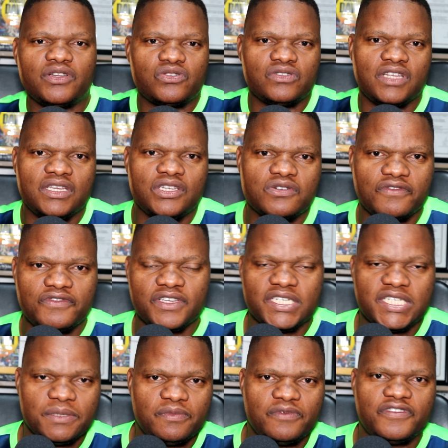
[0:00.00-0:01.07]
to the issue of
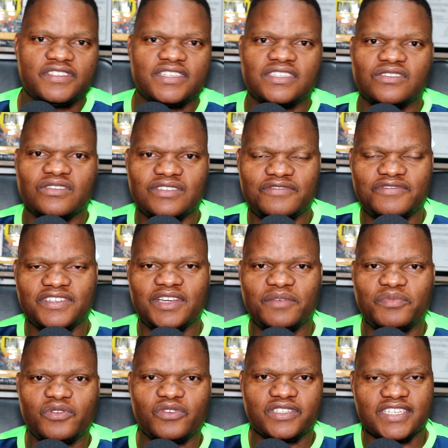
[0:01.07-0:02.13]
Egypt versus South Africa
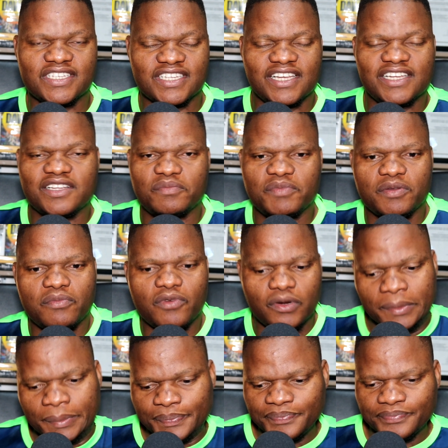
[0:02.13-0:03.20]
because there's a little bit
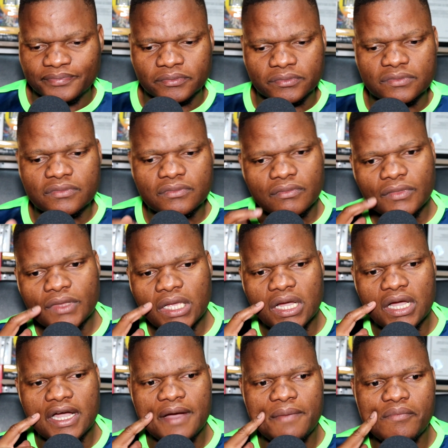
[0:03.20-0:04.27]
more.
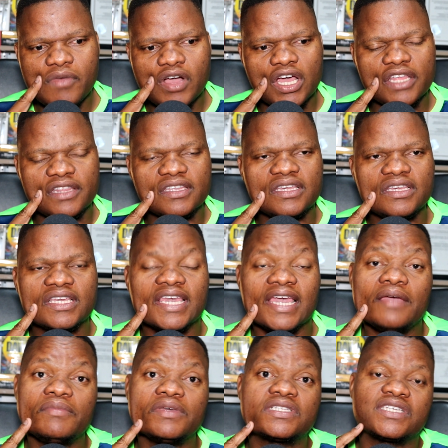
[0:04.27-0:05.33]
The
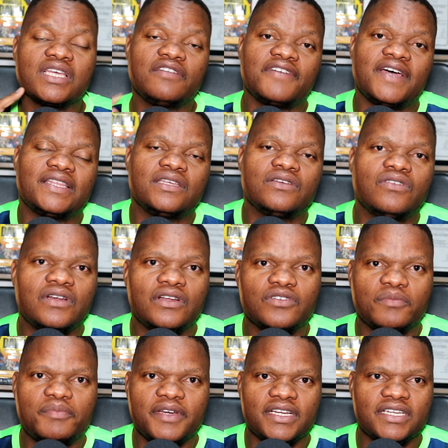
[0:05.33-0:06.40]
game itself, I think
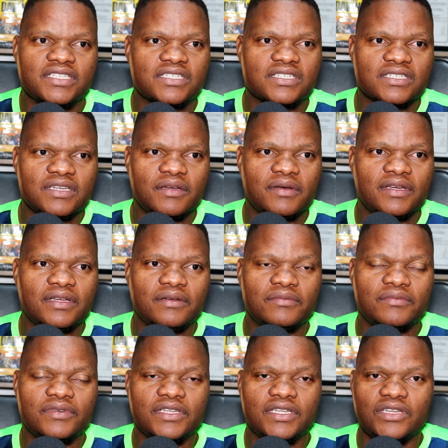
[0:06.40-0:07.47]
Orlando Pirates,
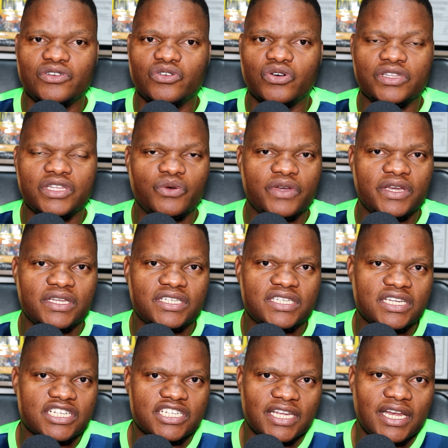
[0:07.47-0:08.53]
they were
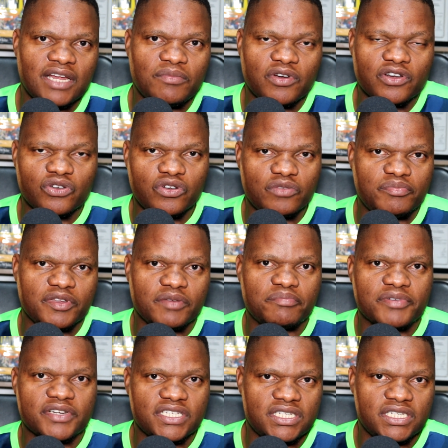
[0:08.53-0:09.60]
intentional about not being
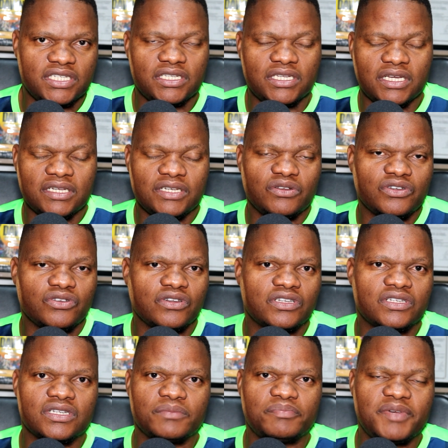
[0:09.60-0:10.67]
pretty,
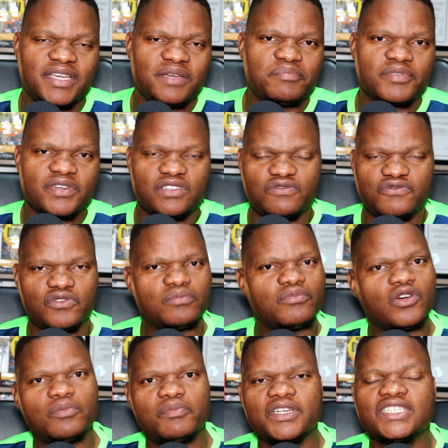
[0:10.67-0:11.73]
not playing pretty
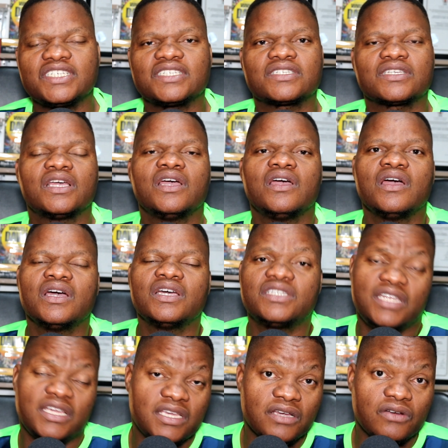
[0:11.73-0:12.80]
football, but just
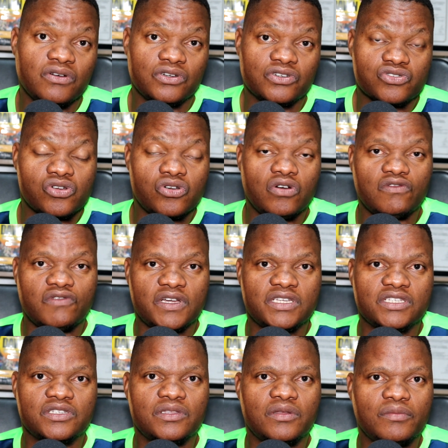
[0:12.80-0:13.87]
taking control of what
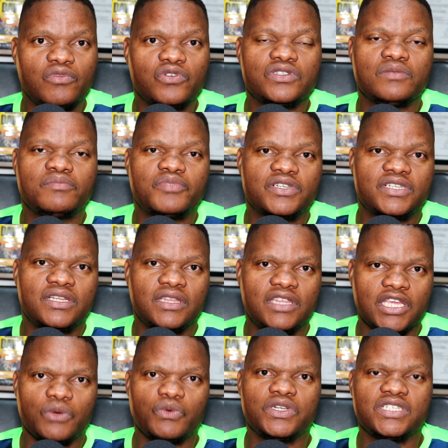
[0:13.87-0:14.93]
is the most important
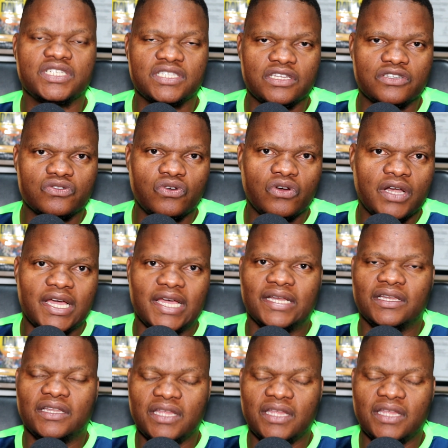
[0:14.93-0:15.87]
thing, which is the scoreline.